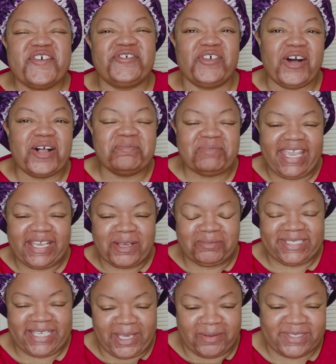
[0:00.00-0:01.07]
Fall makeup
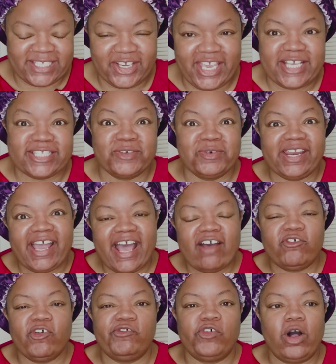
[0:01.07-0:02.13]
tips. Okay, so what I have
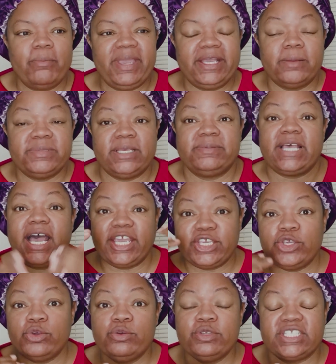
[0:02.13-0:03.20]
for fall makeup tips, I
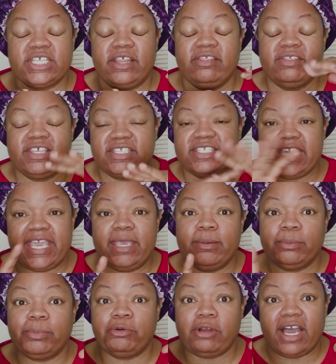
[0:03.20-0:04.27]
use the
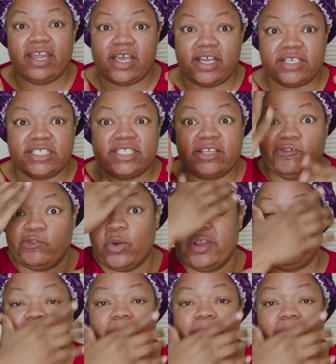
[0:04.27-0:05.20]
same products for the